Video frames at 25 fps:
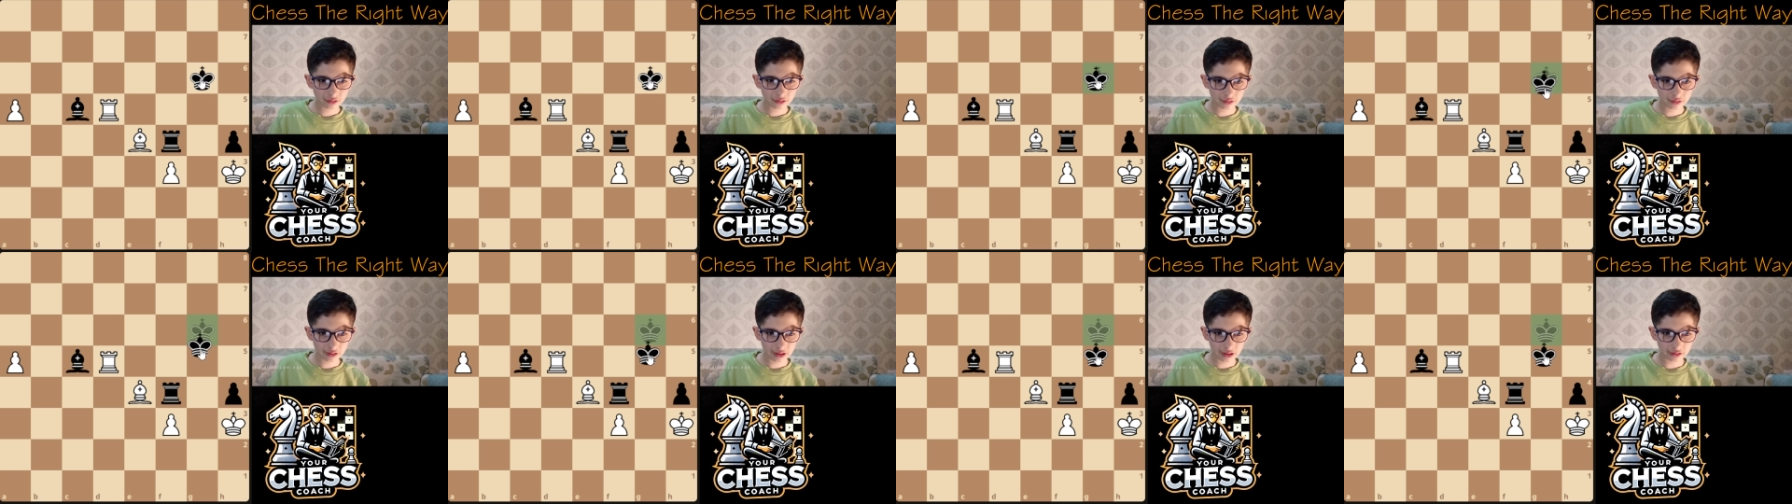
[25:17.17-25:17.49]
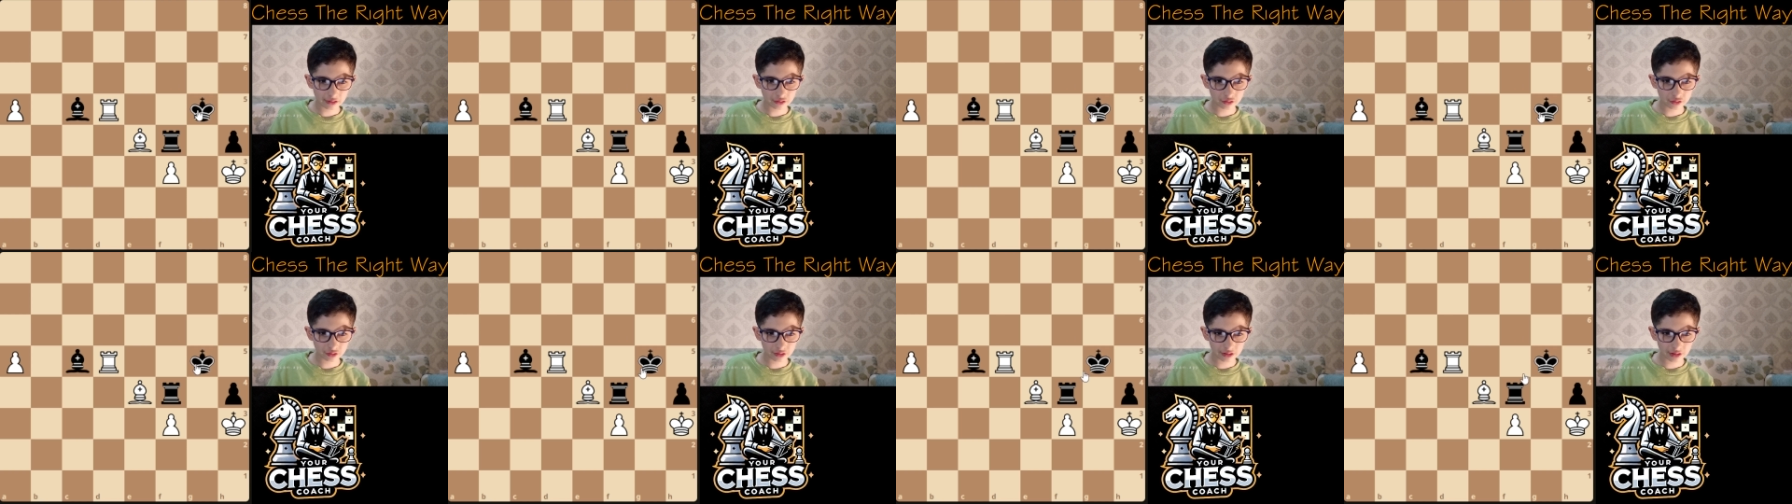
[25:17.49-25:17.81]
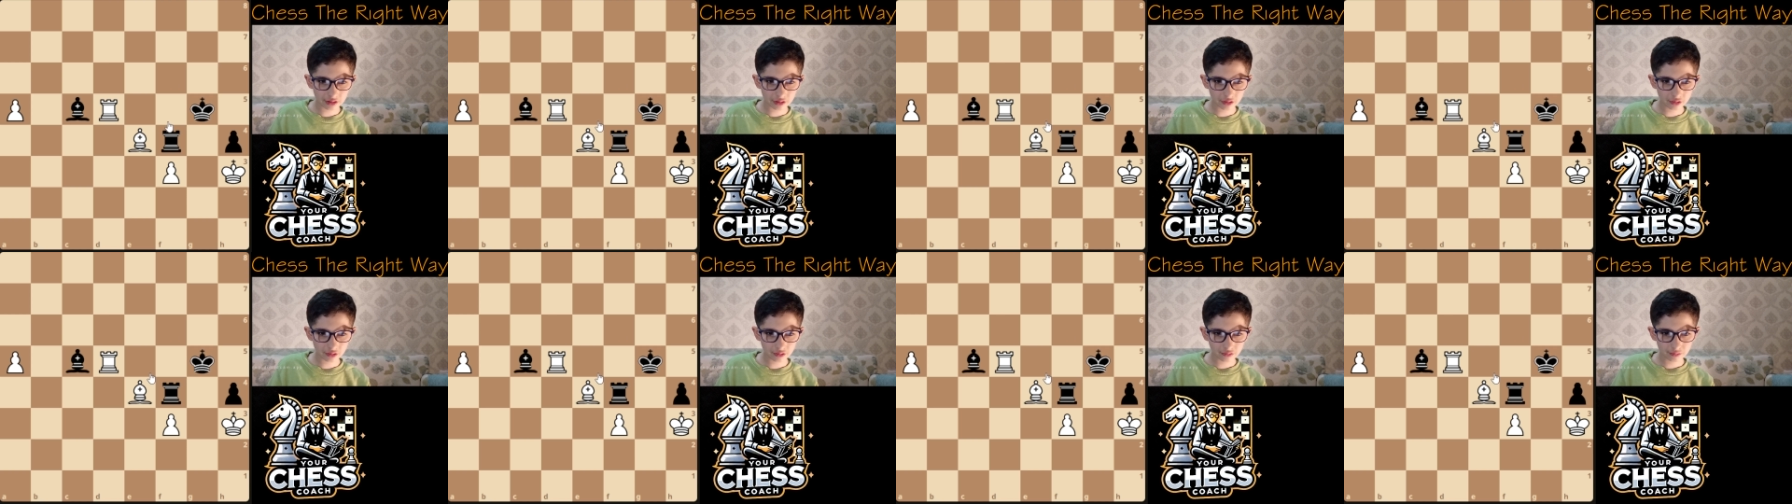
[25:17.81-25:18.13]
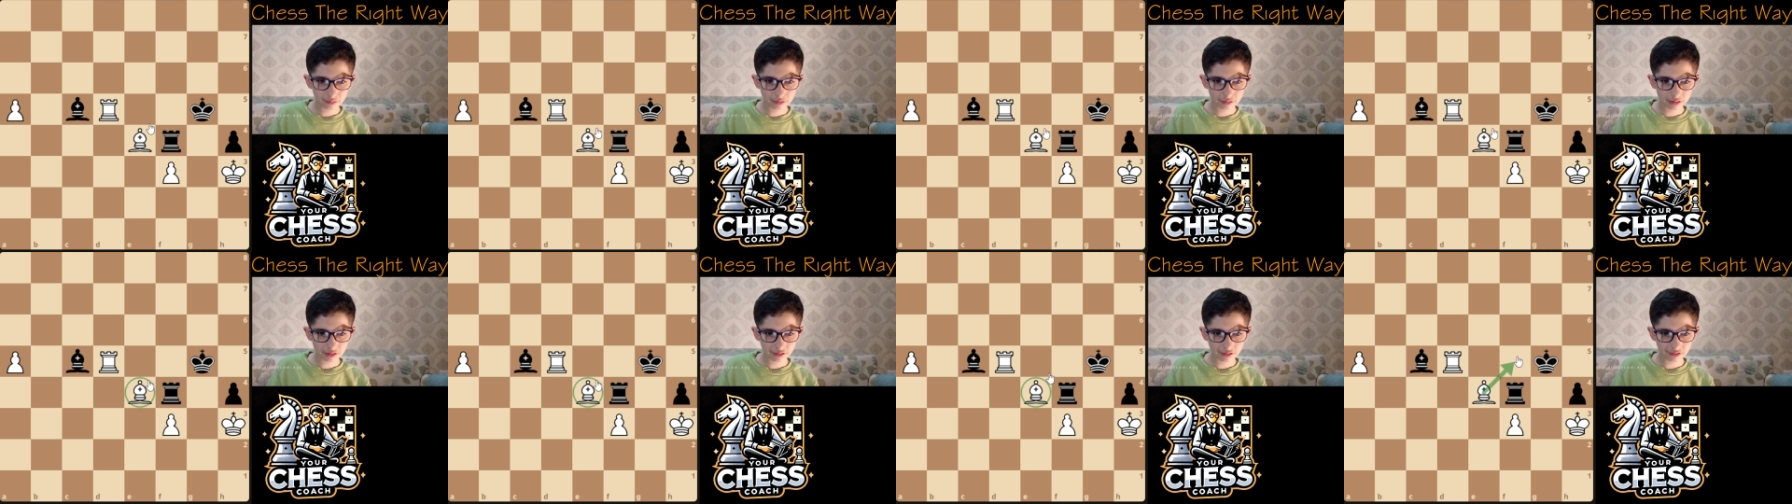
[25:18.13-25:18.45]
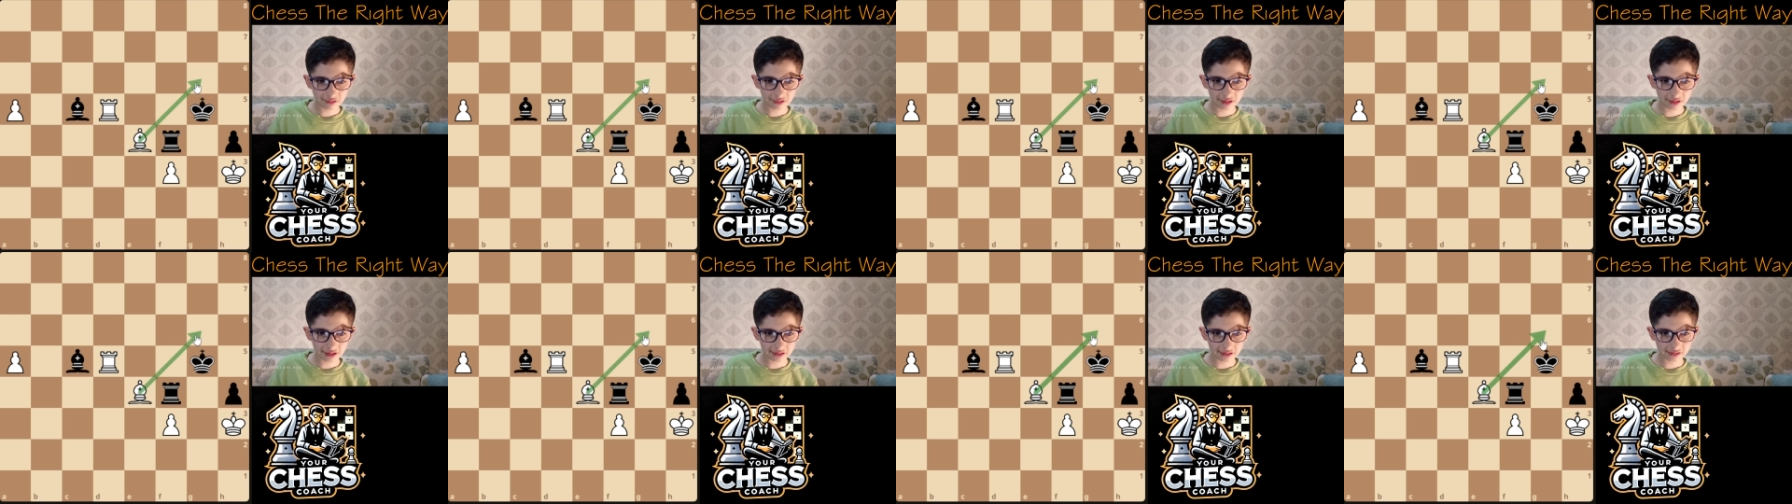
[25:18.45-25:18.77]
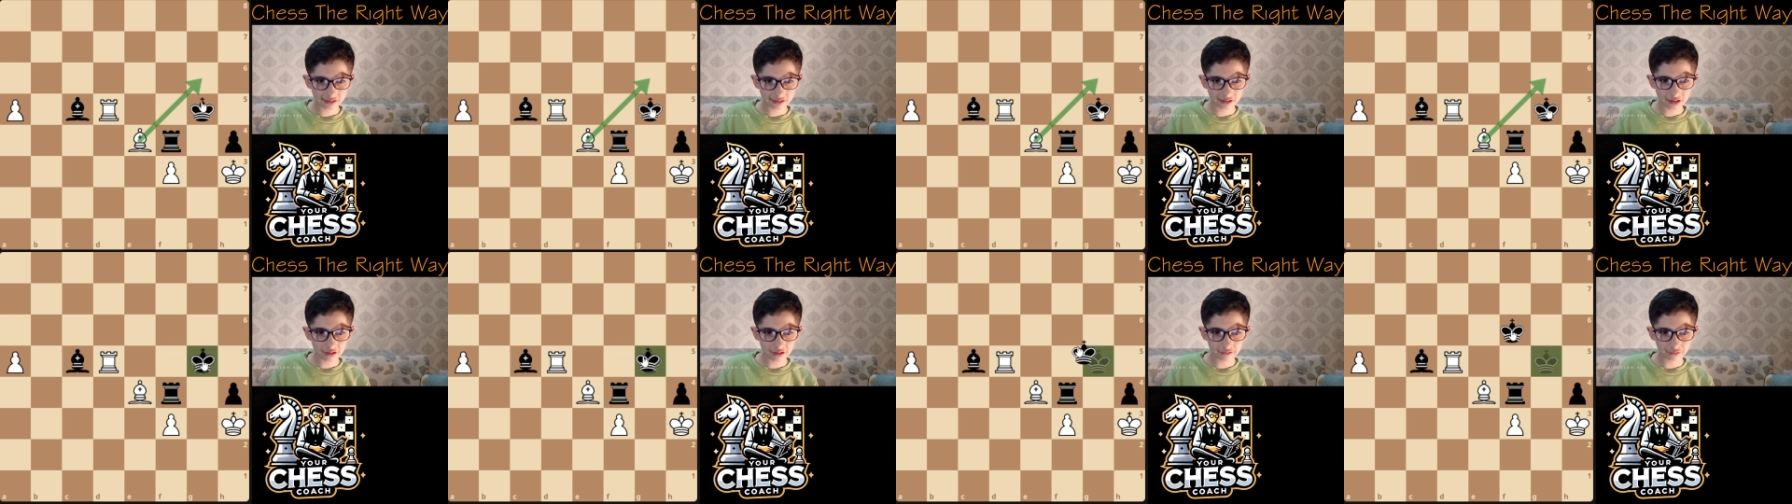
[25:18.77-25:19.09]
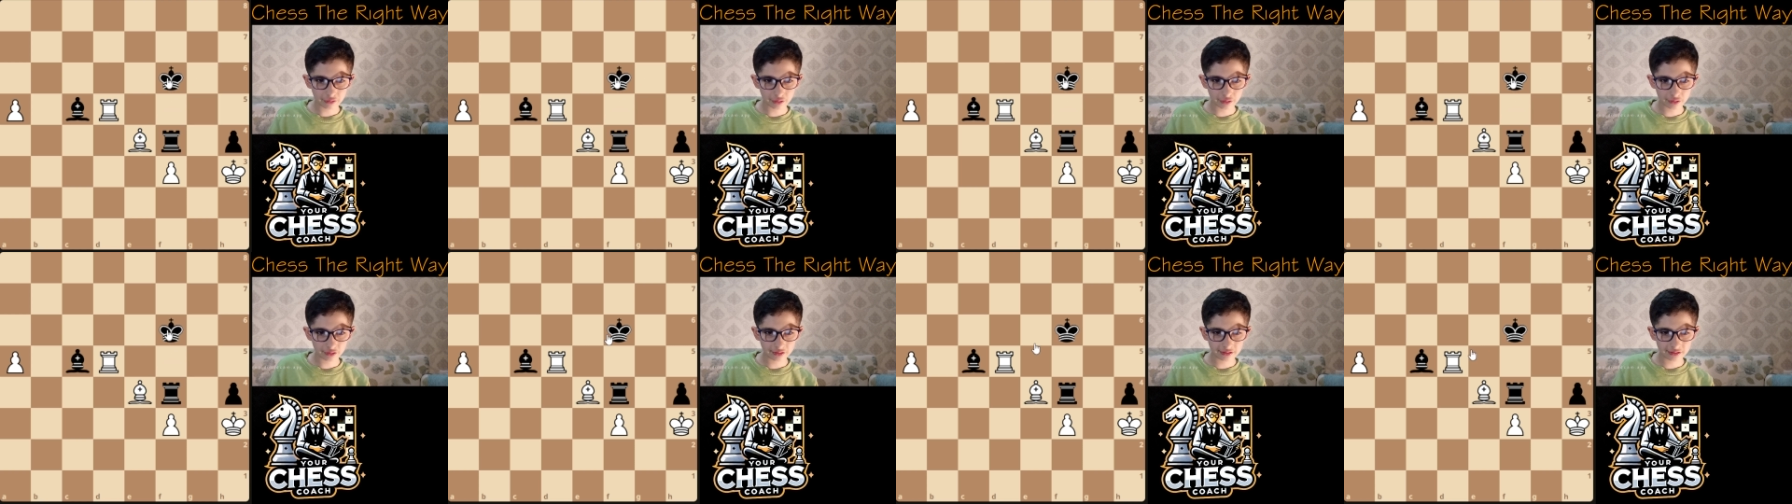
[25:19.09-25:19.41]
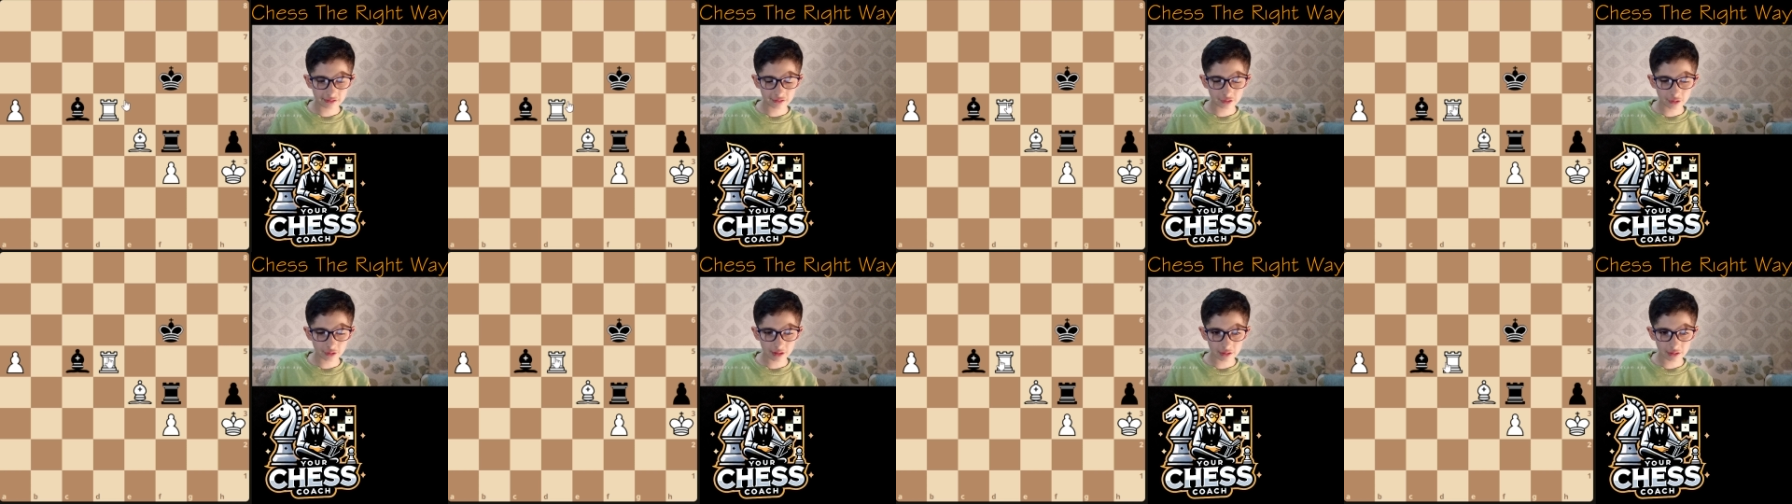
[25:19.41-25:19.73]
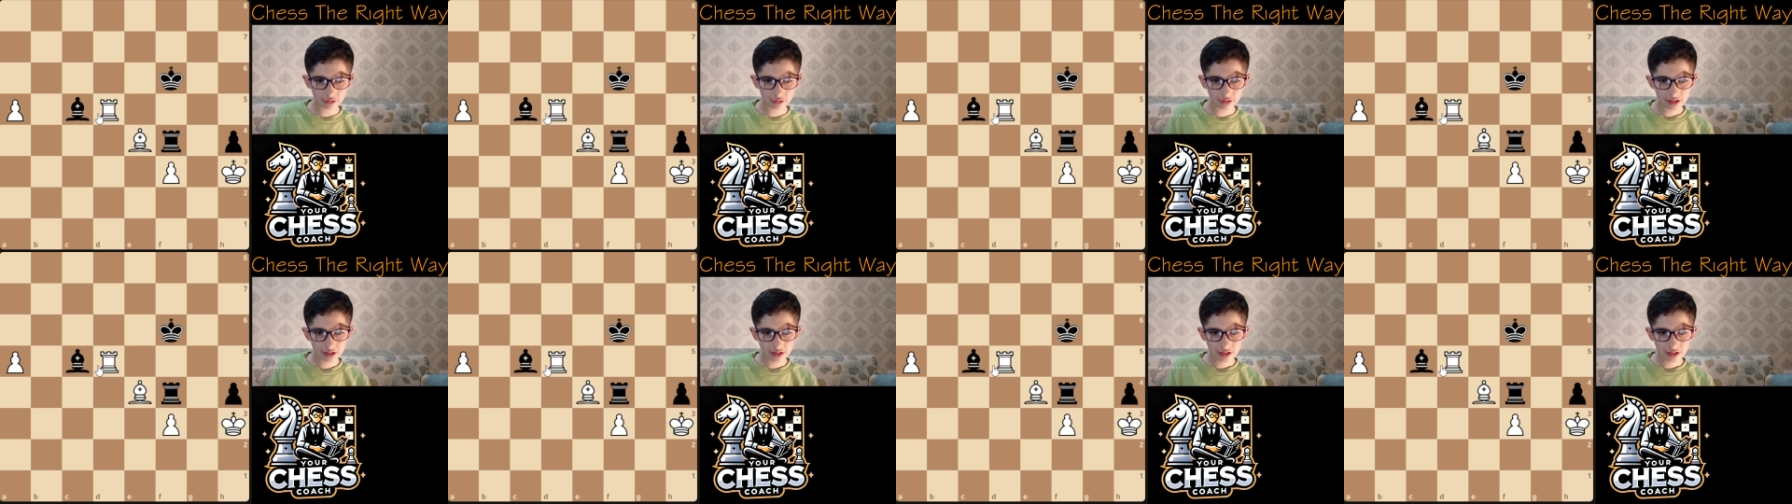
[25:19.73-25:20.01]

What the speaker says: not to here, because that's covered to here.